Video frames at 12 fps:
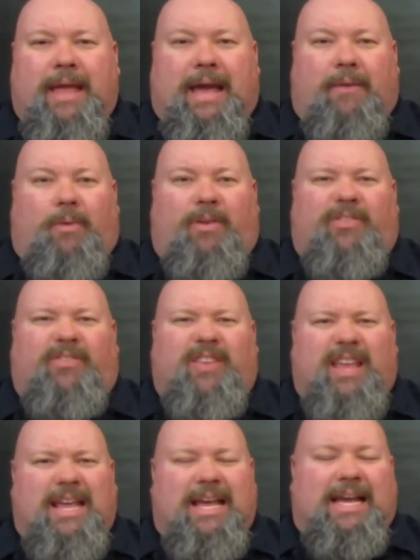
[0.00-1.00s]
And we'll
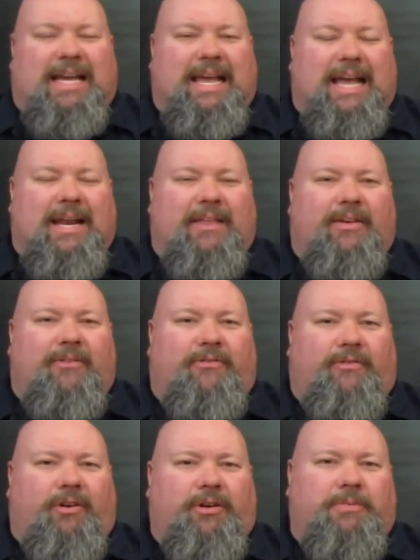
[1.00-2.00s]
see you again in the
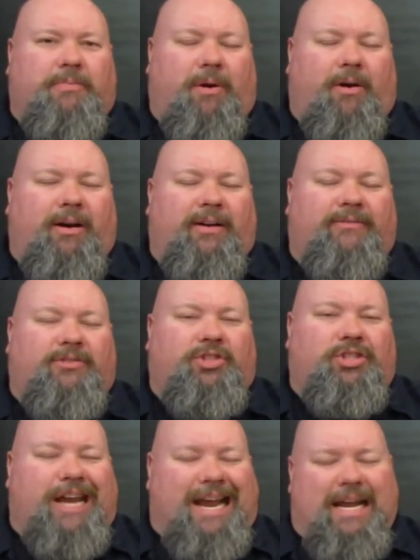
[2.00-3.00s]
first part of
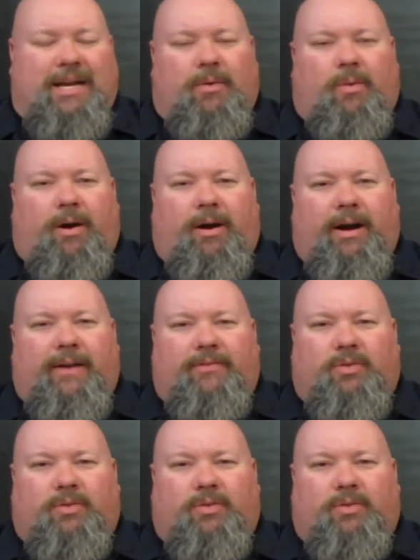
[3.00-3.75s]
January of